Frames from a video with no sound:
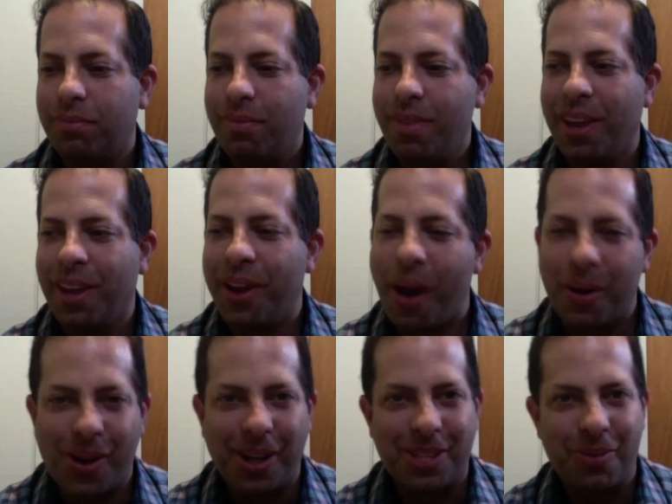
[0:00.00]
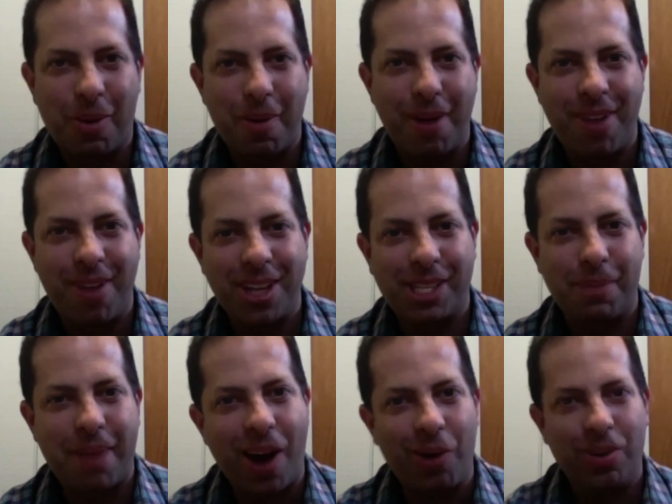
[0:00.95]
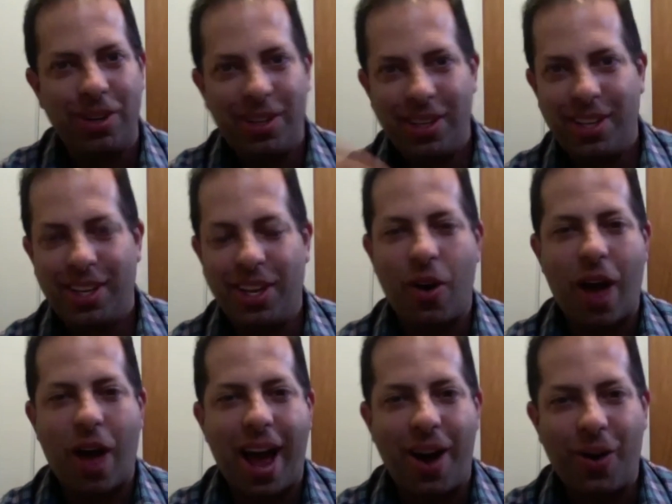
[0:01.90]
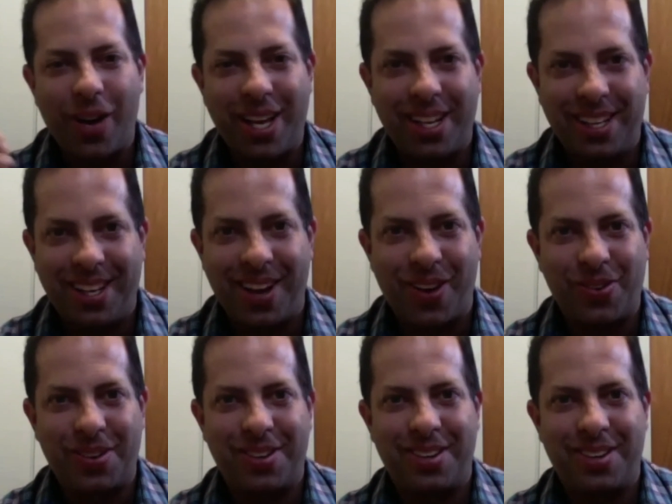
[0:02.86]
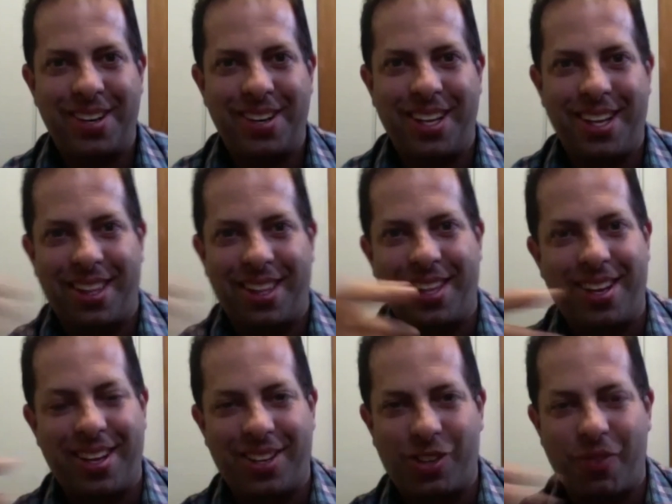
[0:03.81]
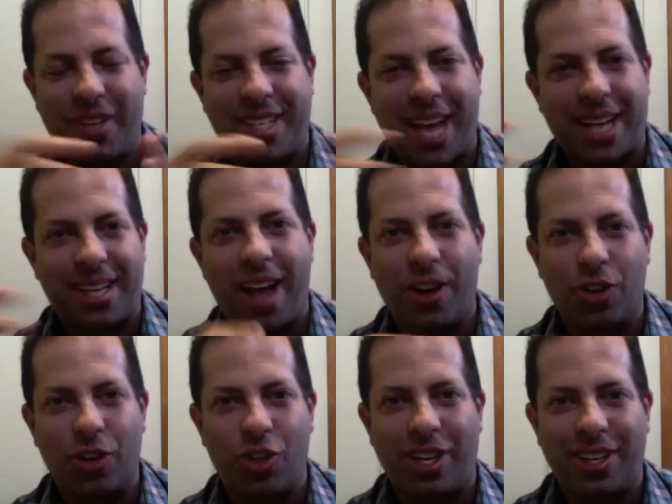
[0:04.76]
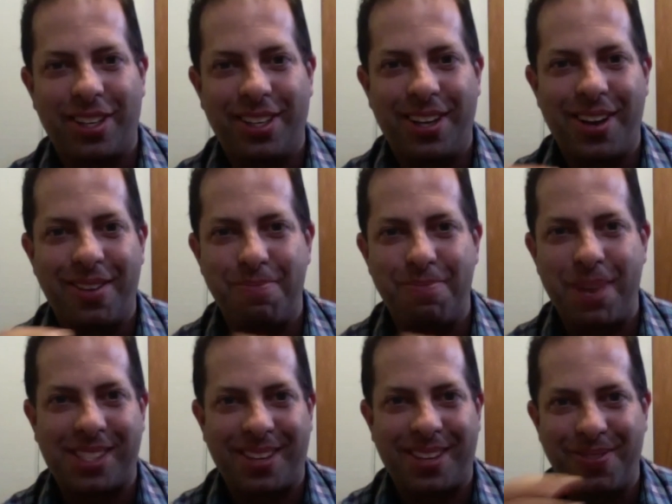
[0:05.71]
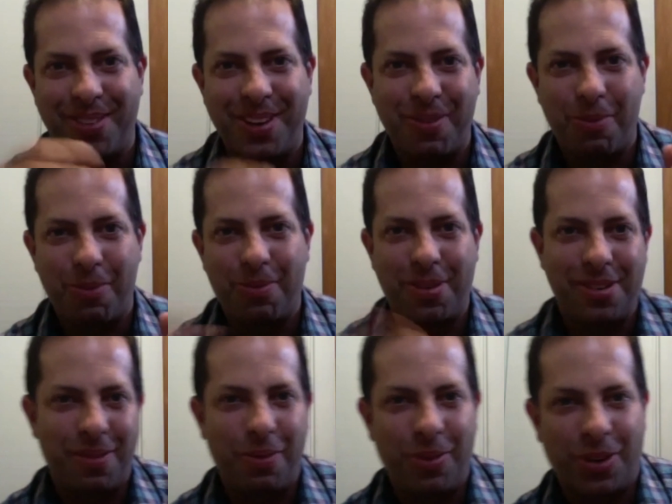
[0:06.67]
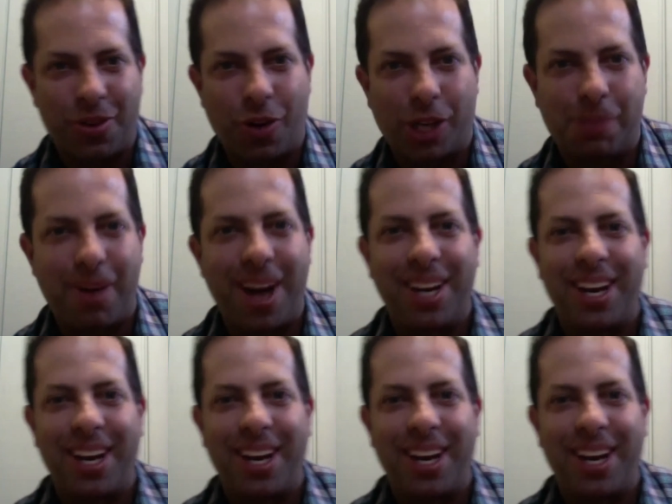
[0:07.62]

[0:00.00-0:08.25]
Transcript: it's fun to one of my friends about how the sort of the technology, based on what we were corresponding.